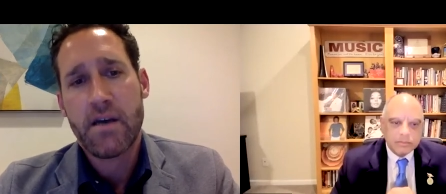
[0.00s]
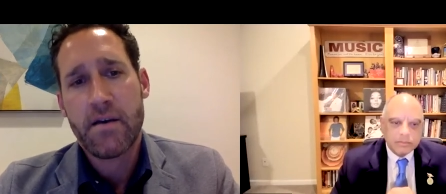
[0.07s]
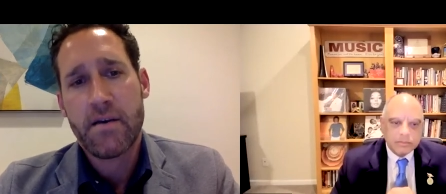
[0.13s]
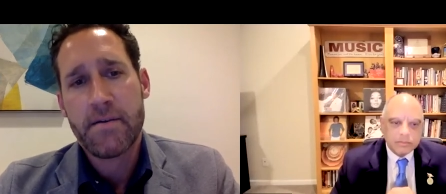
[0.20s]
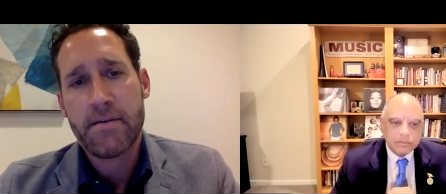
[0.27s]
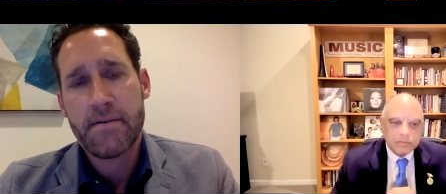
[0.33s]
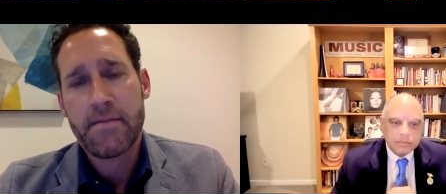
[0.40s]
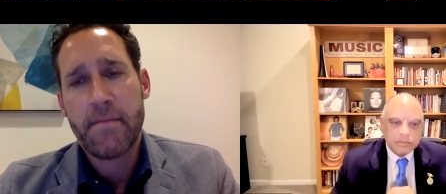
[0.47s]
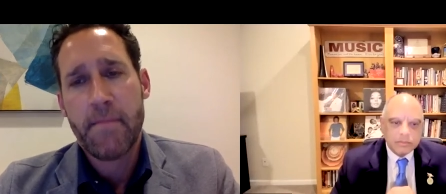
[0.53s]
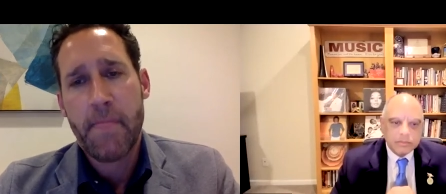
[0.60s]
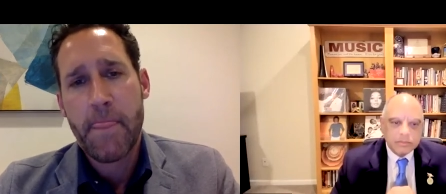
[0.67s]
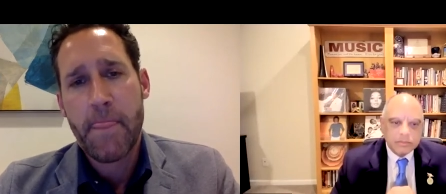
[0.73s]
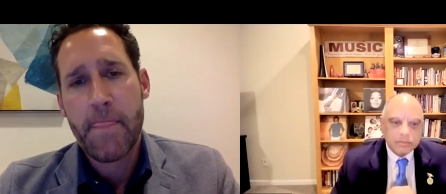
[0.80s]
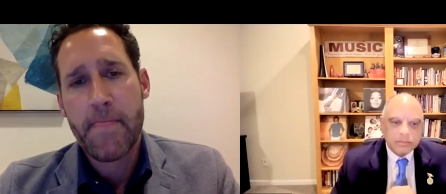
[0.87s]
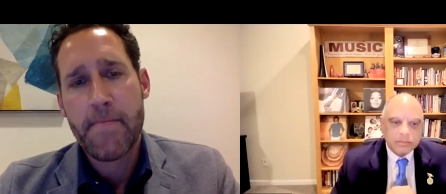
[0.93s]

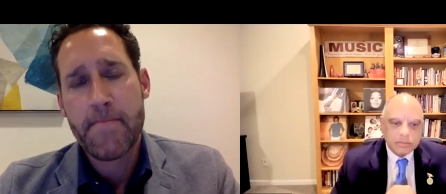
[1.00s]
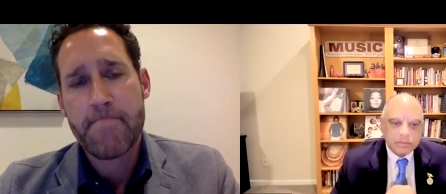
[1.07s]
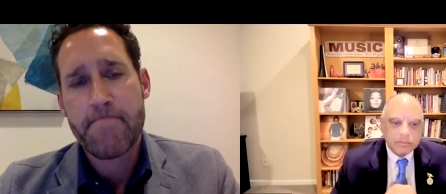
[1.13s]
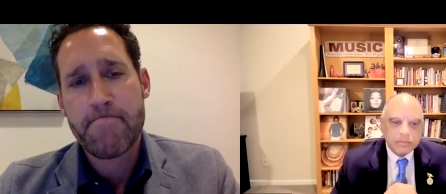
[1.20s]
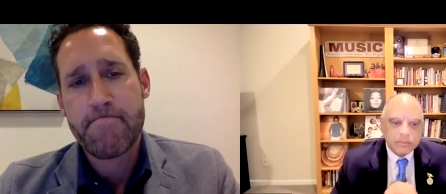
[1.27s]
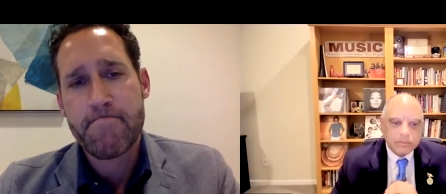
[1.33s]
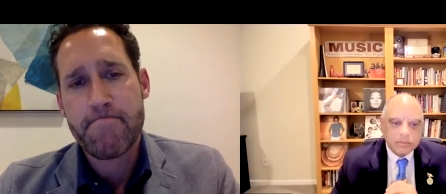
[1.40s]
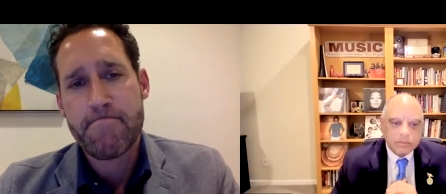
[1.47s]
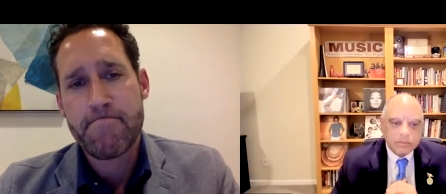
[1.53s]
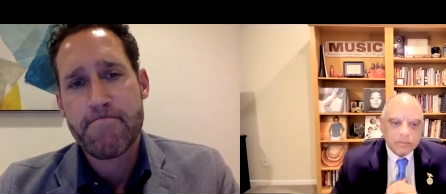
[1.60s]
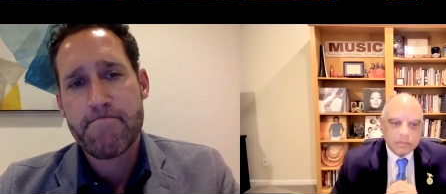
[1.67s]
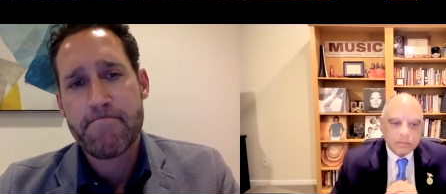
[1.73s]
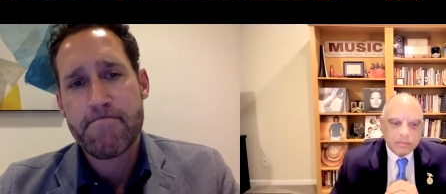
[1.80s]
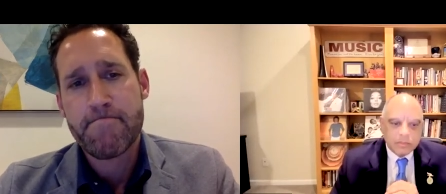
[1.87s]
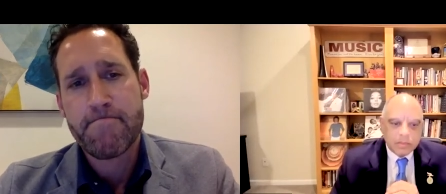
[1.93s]

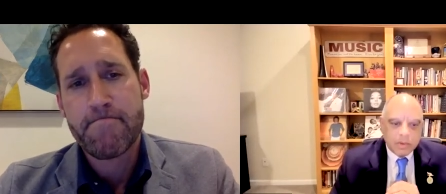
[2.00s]
Nobody speaks.